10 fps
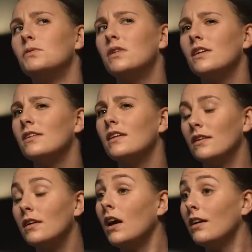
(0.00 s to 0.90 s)
I'm like,
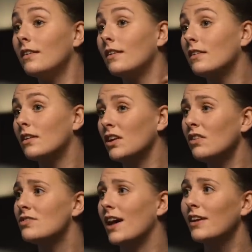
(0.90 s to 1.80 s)
yeah, you
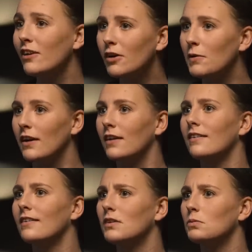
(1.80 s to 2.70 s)
don't sound like you're from here.
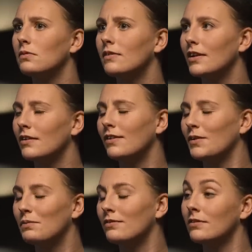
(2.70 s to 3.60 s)

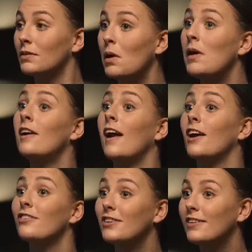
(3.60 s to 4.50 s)
Um,
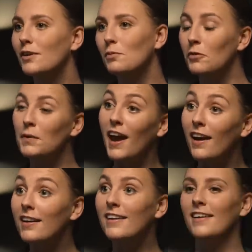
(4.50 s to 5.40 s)
international, I'm from
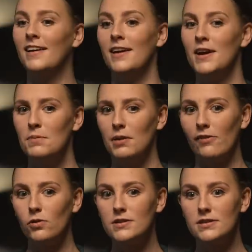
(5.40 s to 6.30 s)
Canada. But
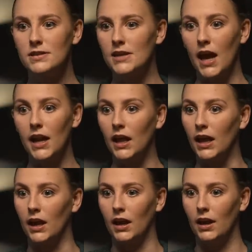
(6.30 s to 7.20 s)
everyone's dead,
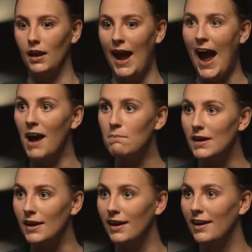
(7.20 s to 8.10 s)
like,
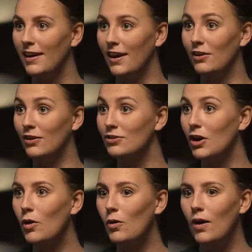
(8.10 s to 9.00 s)
happy, and they're
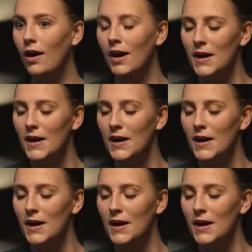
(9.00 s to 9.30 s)
so,